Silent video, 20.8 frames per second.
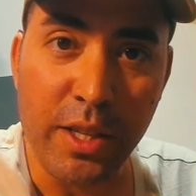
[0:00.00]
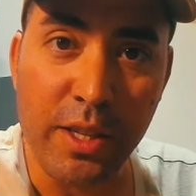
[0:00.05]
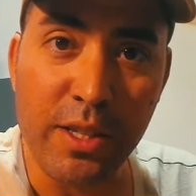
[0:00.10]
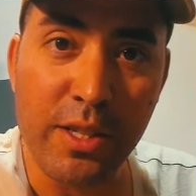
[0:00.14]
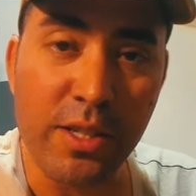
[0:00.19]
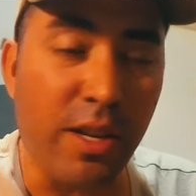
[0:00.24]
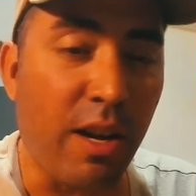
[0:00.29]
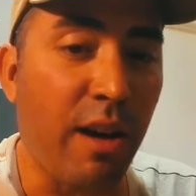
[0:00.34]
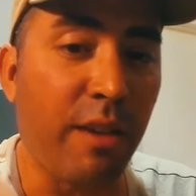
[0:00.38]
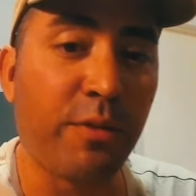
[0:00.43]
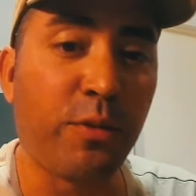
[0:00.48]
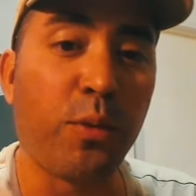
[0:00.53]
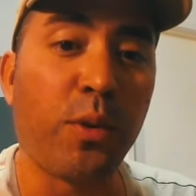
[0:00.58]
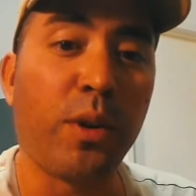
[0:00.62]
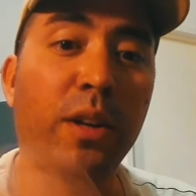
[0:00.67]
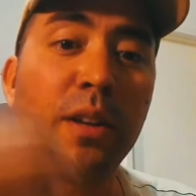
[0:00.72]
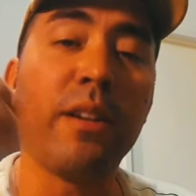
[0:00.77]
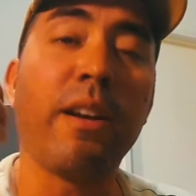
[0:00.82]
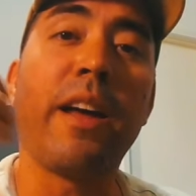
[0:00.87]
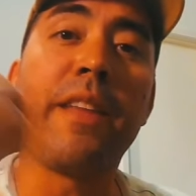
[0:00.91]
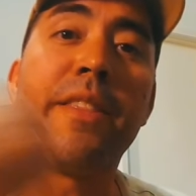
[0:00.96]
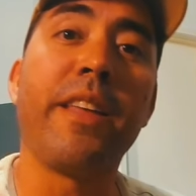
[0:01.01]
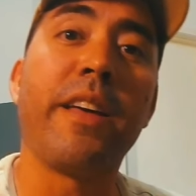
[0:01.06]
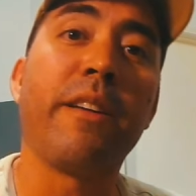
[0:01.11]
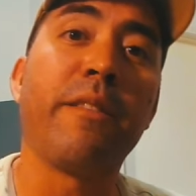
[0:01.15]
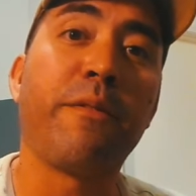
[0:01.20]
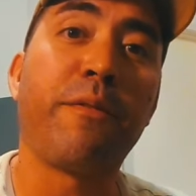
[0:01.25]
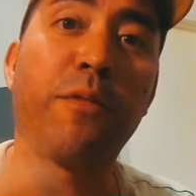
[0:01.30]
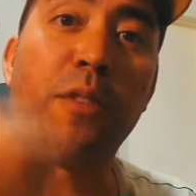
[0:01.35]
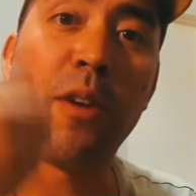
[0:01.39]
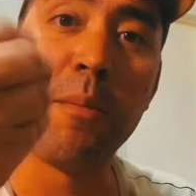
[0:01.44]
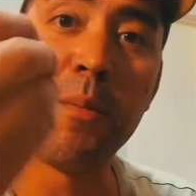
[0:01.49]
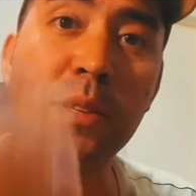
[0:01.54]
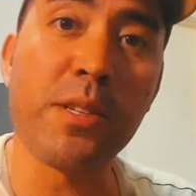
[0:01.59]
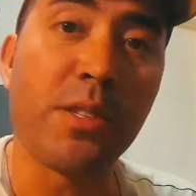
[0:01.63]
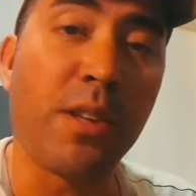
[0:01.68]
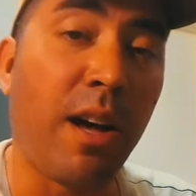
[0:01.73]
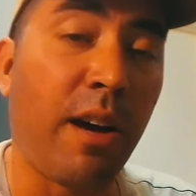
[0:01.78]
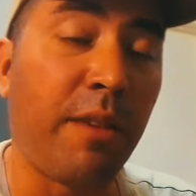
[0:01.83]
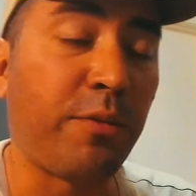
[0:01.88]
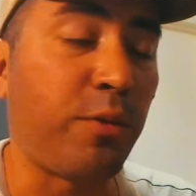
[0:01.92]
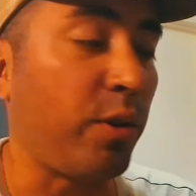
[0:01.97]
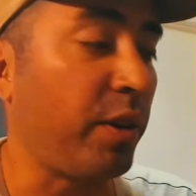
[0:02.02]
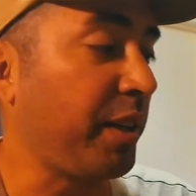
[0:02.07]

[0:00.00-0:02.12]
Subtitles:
the software, and then from the software